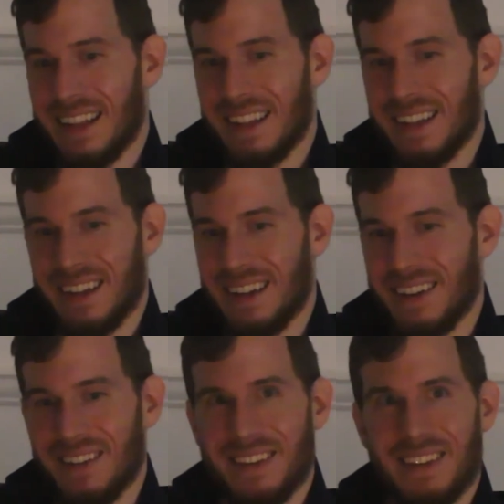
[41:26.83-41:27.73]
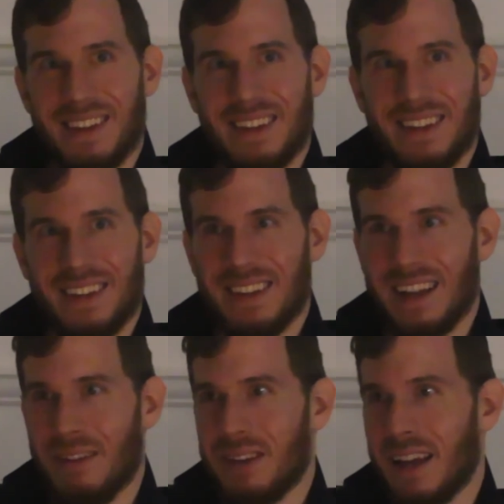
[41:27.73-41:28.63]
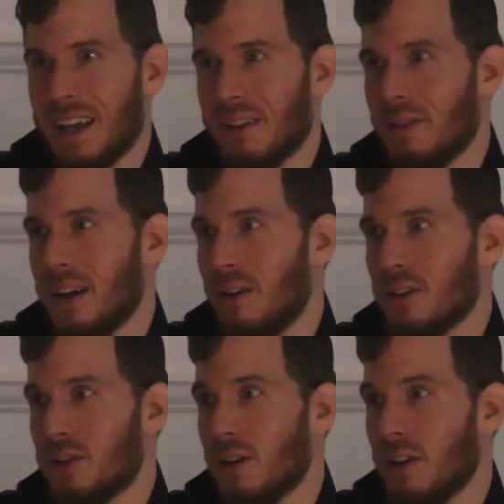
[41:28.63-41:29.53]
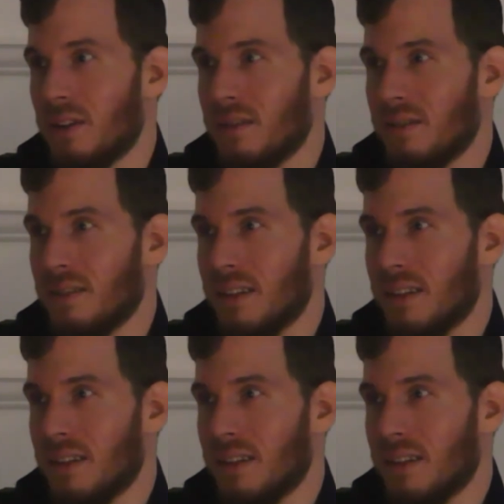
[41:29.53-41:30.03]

you know, that would take away all choice.